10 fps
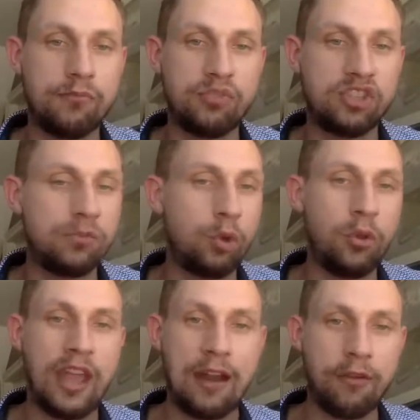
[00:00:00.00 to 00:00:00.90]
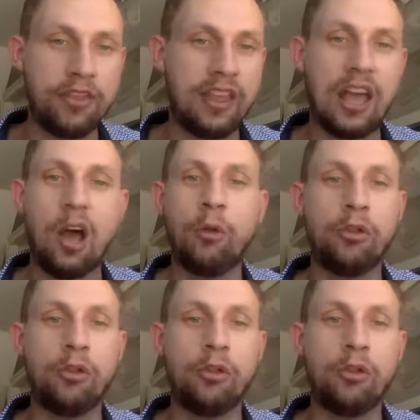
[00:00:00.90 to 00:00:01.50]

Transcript: smooth everything out.